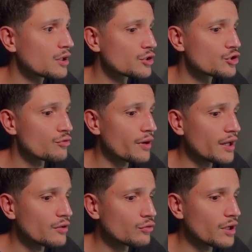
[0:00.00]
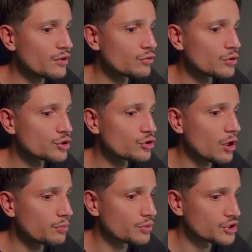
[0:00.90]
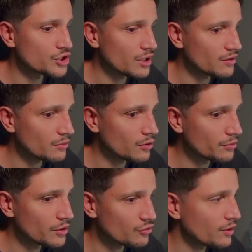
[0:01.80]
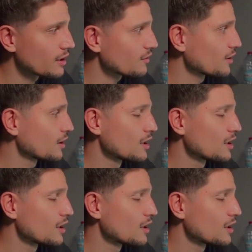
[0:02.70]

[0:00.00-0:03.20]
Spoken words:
trying to get into a short position at the moment, right?